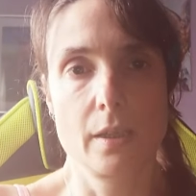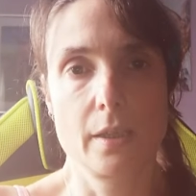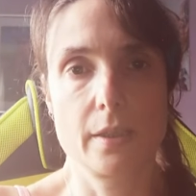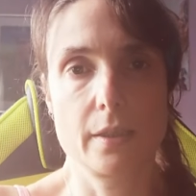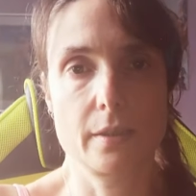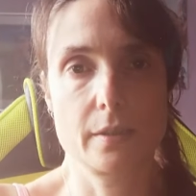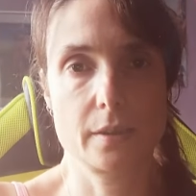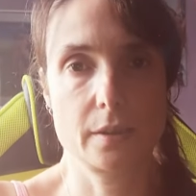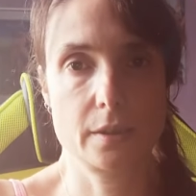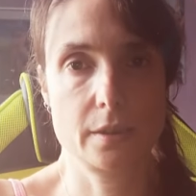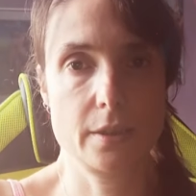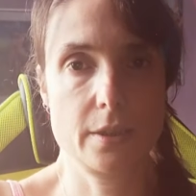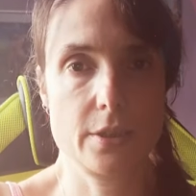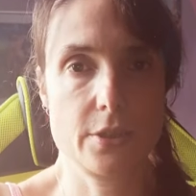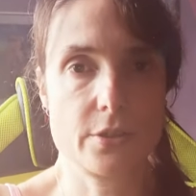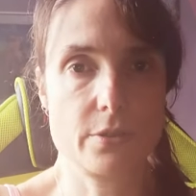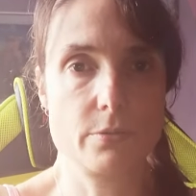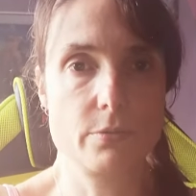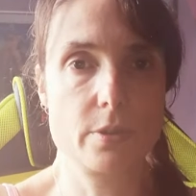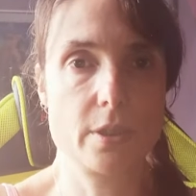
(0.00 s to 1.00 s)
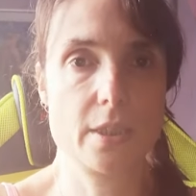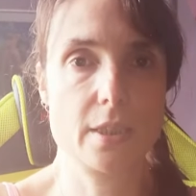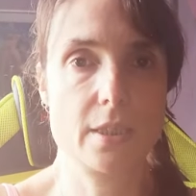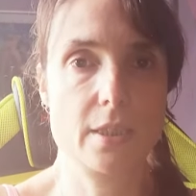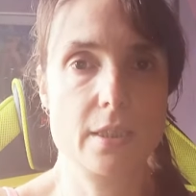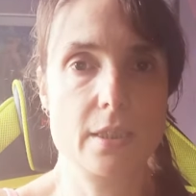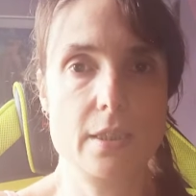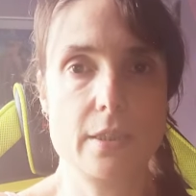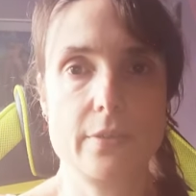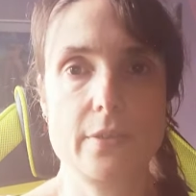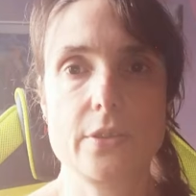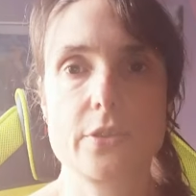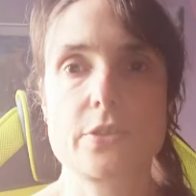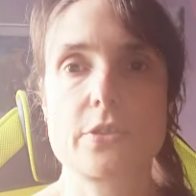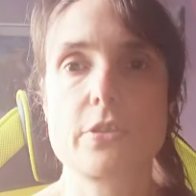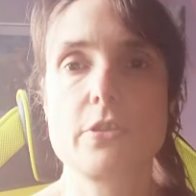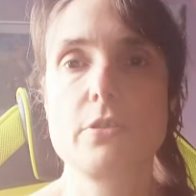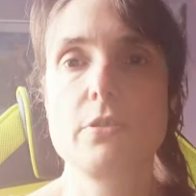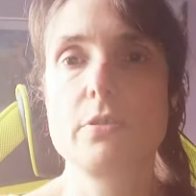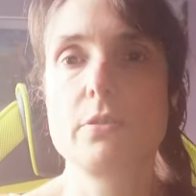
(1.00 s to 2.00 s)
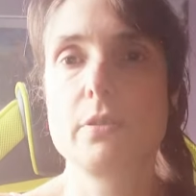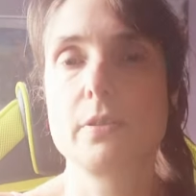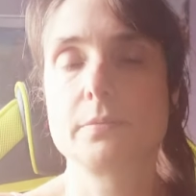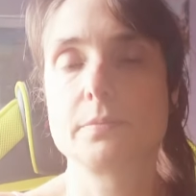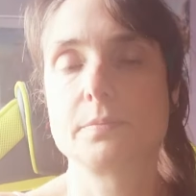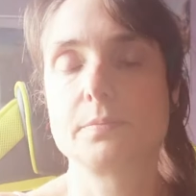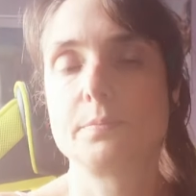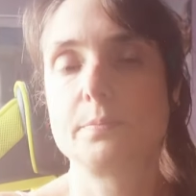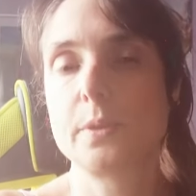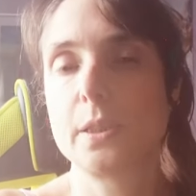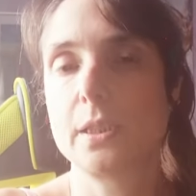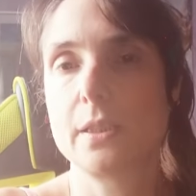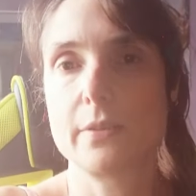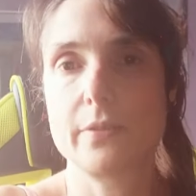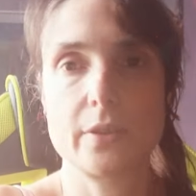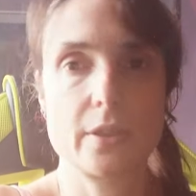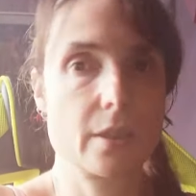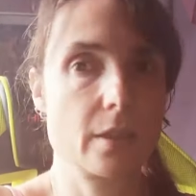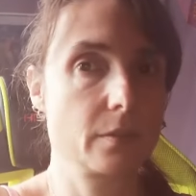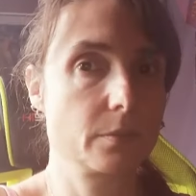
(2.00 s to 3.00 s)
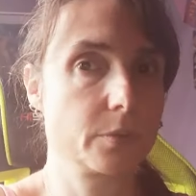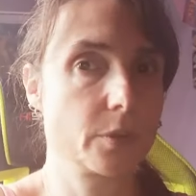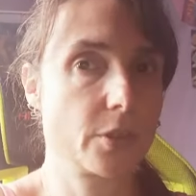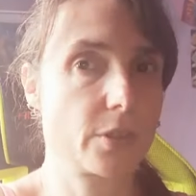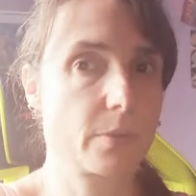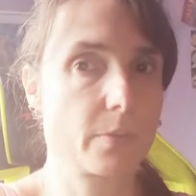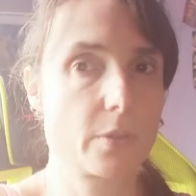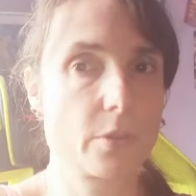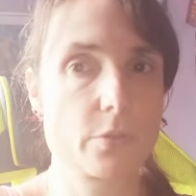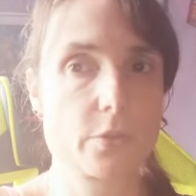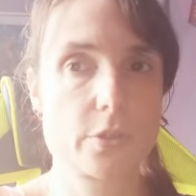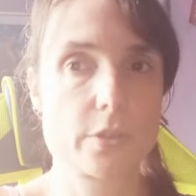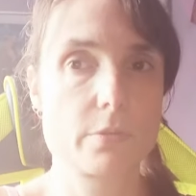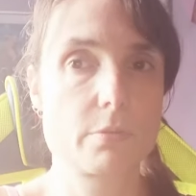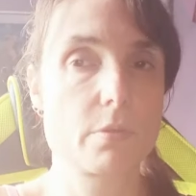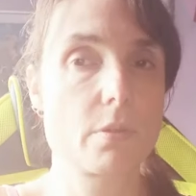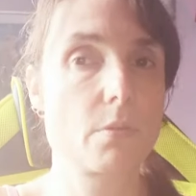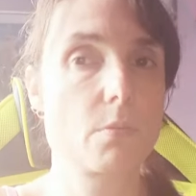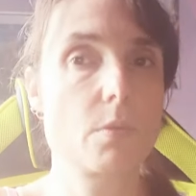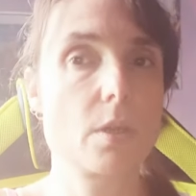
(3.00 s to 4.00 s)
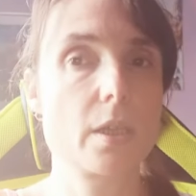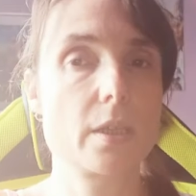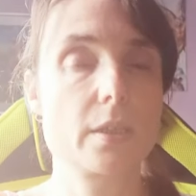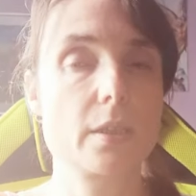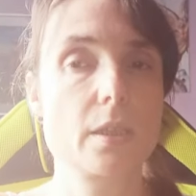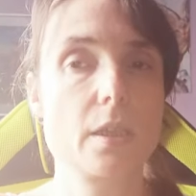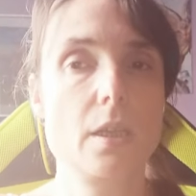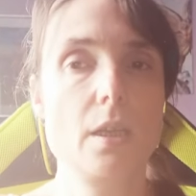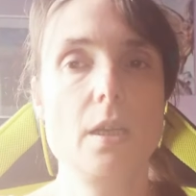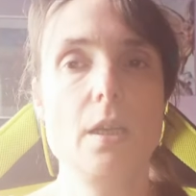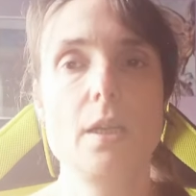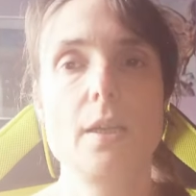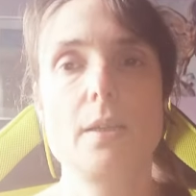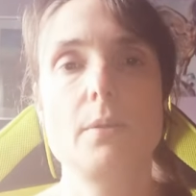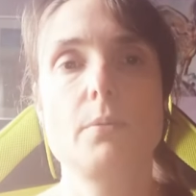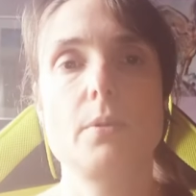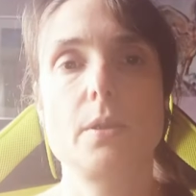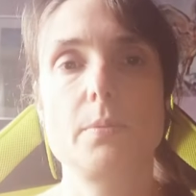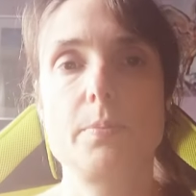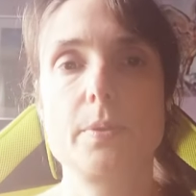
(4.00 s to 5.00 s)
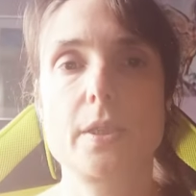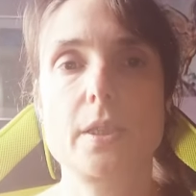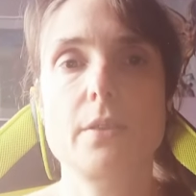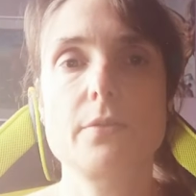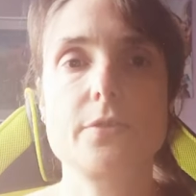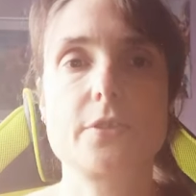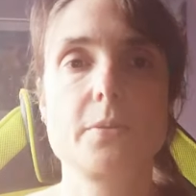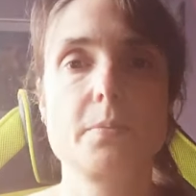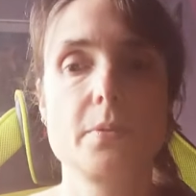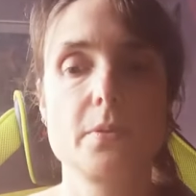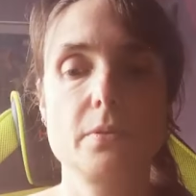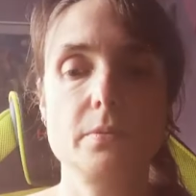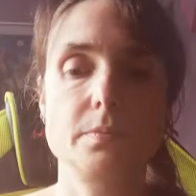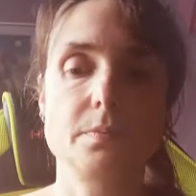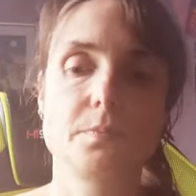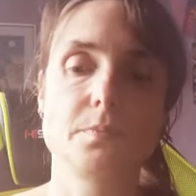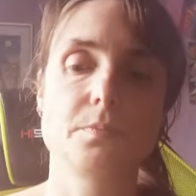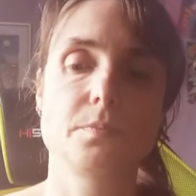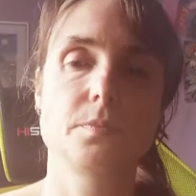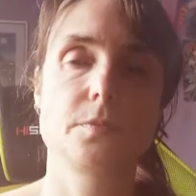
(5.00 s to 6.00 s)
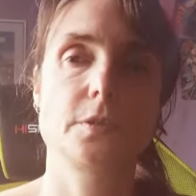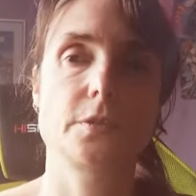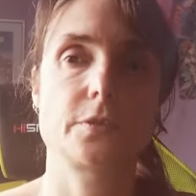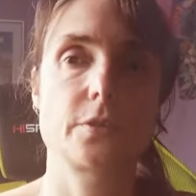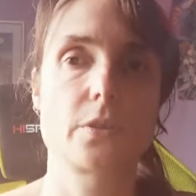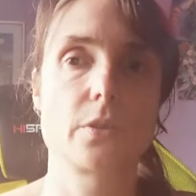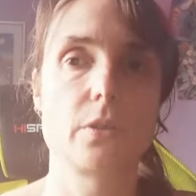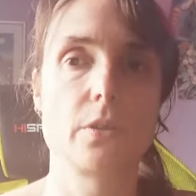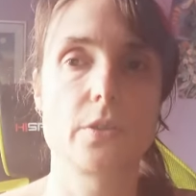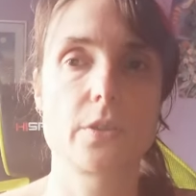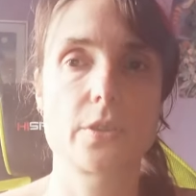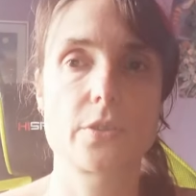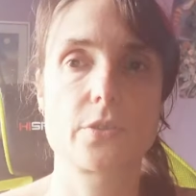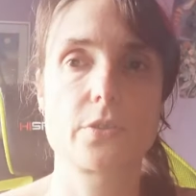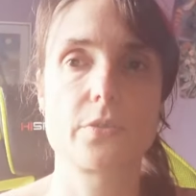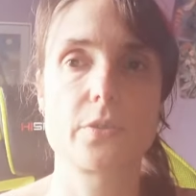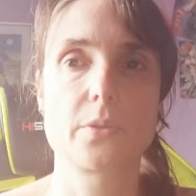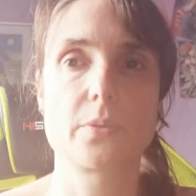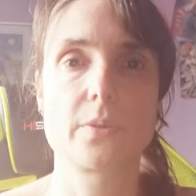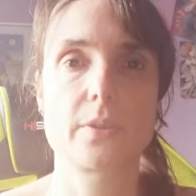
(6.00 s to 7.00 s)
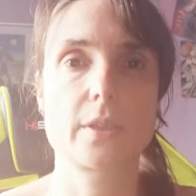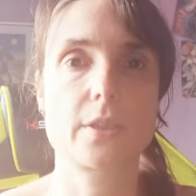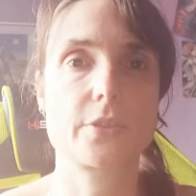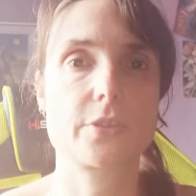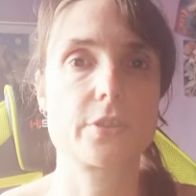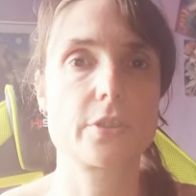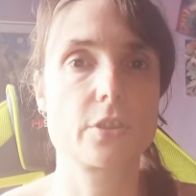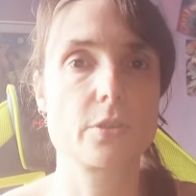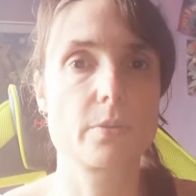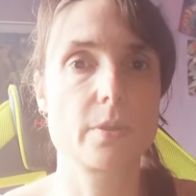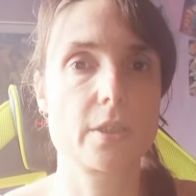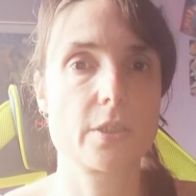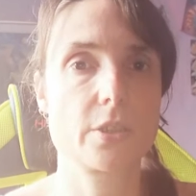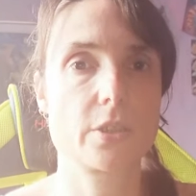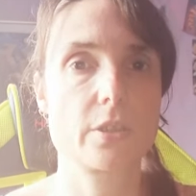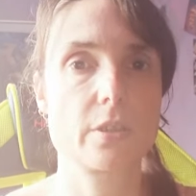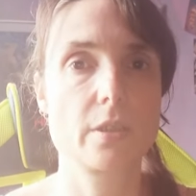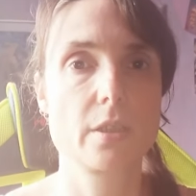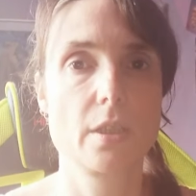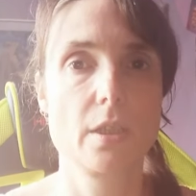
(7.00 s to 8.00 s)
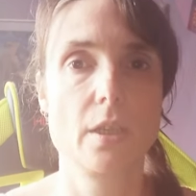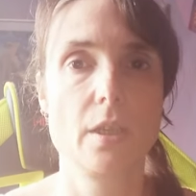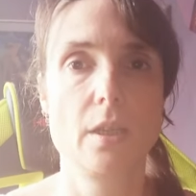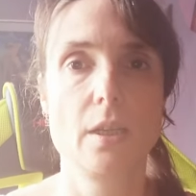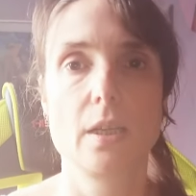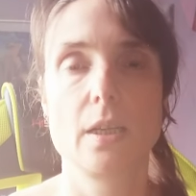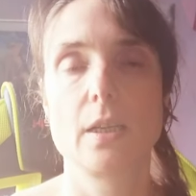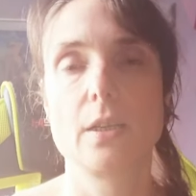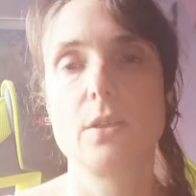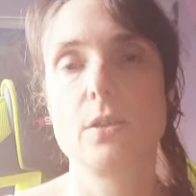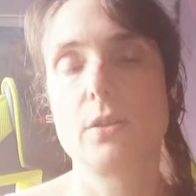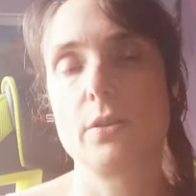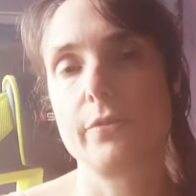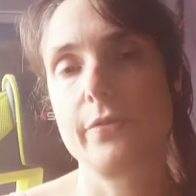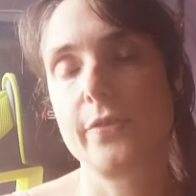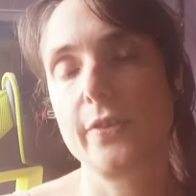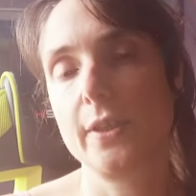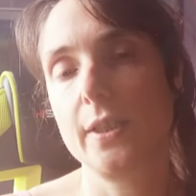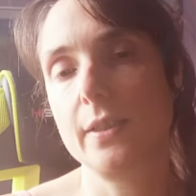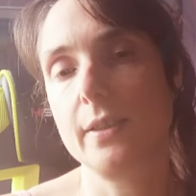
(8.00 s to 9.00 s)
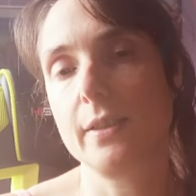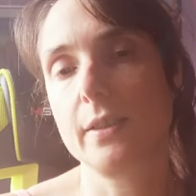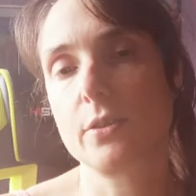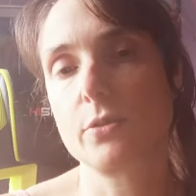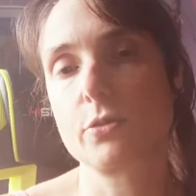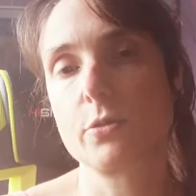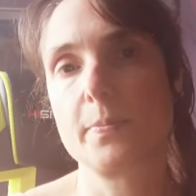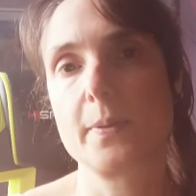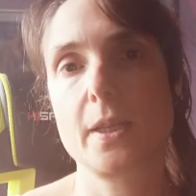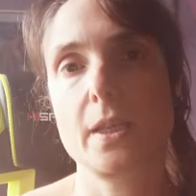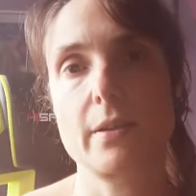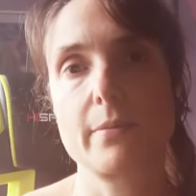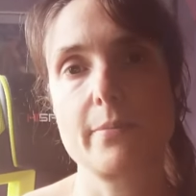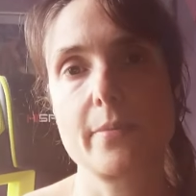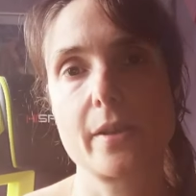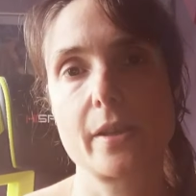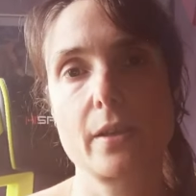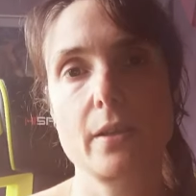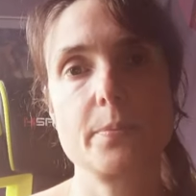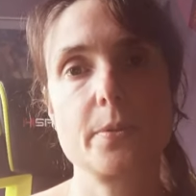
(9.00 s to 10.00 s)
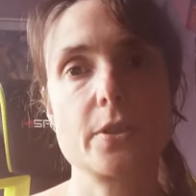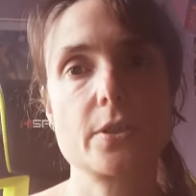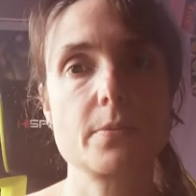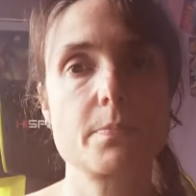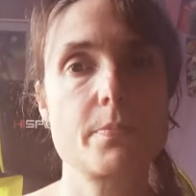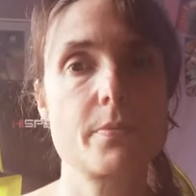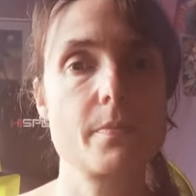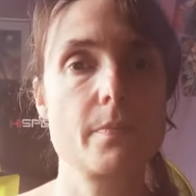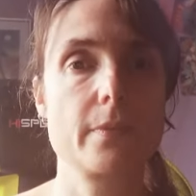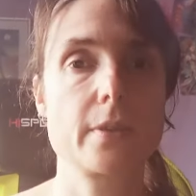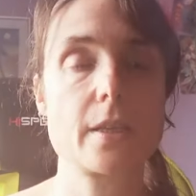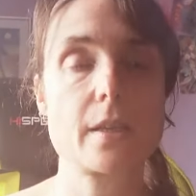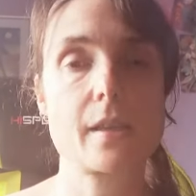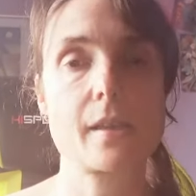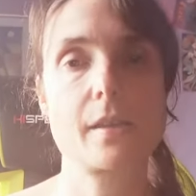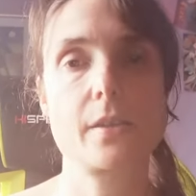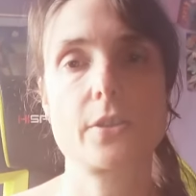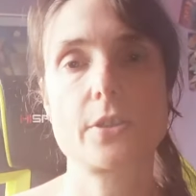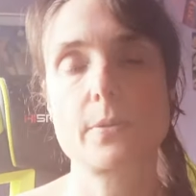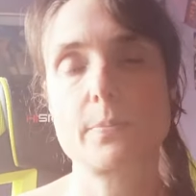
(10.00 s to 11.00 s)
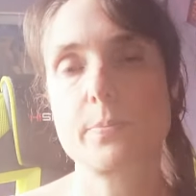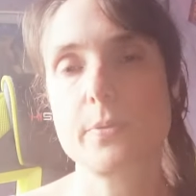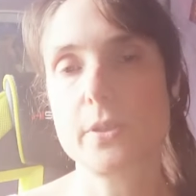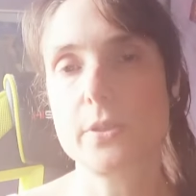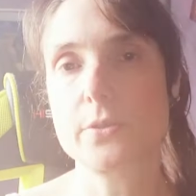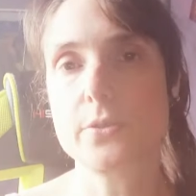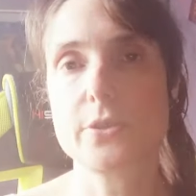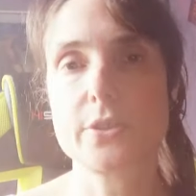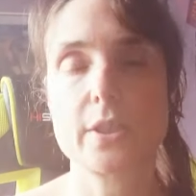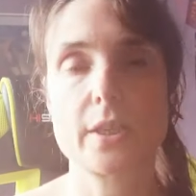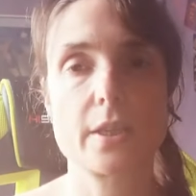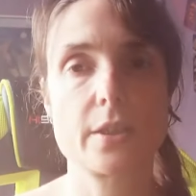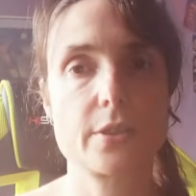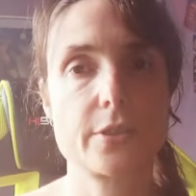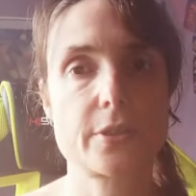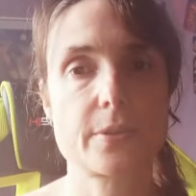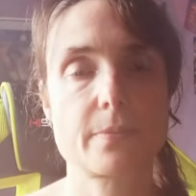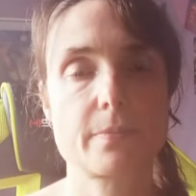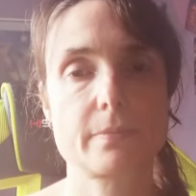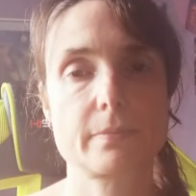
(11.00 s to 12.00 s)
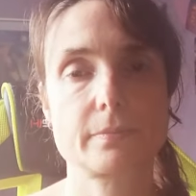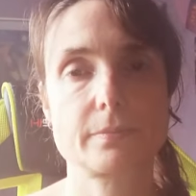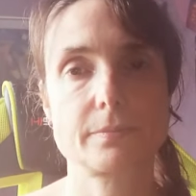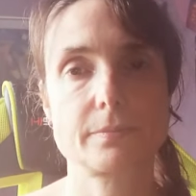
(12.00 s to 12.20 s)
it isn't really living to be living with someone who's the wrong one. It won't be comfortable for those of you in that situation. A lot of feelings will be coming up. It's it's a process.